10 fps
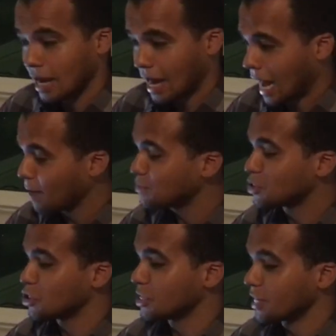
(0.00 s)

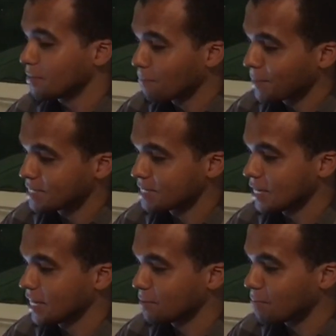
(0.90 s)
Absolutely, Mrs.
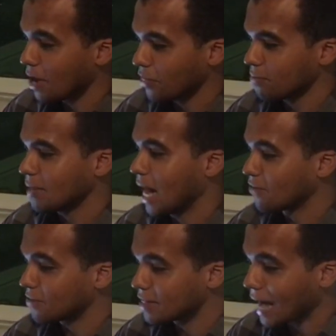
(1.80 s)
Higginbotham. Have
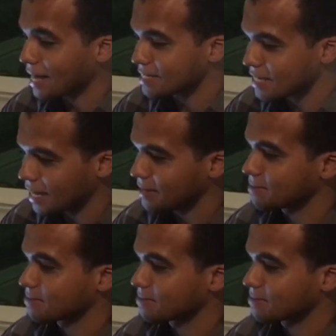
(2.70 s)
a nice day.